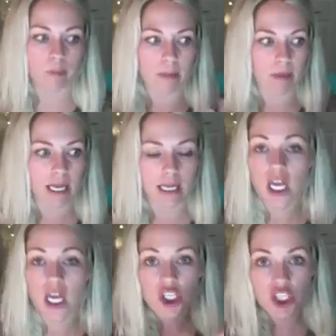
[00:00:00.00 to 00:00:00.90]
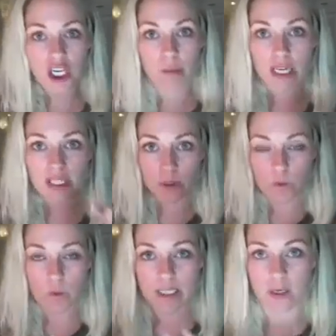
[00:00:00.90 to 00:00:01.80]
So it might be like chicken
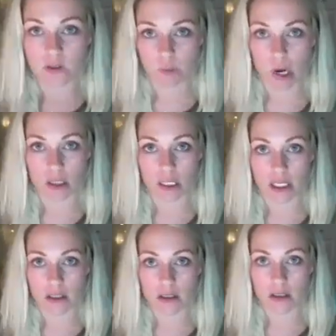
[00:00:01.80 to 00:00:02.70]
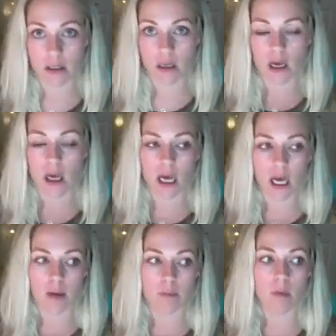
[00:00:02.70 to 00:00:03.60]
breast with sweet potatoes and
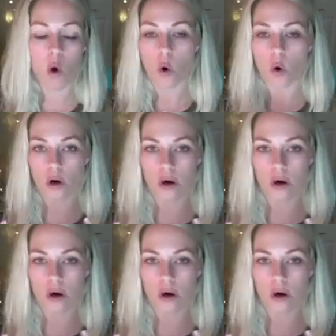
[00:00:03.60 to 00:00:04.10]
broccoli.